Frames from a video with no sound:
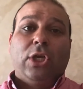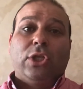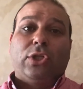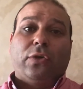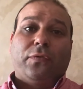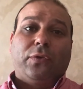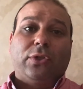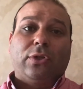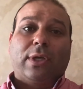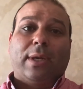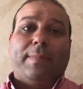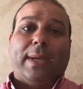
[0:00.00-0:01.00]
So if we're
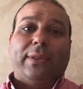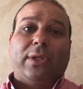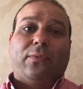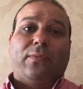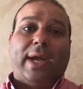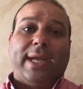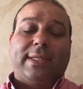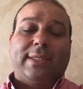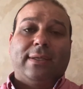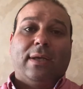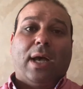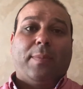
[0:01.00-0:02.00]
talking about the right
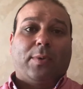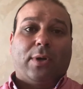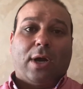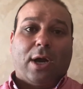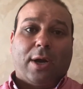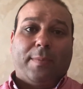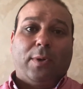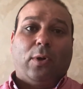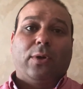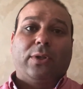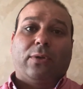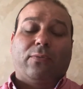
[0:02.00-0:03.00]
upper arm
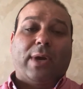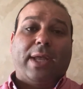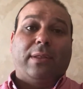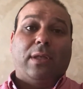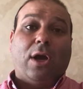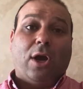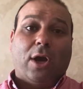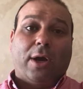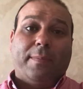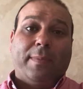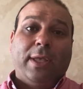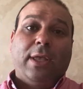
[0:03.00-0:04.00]
or the right
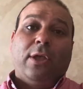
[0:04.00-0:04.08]
arm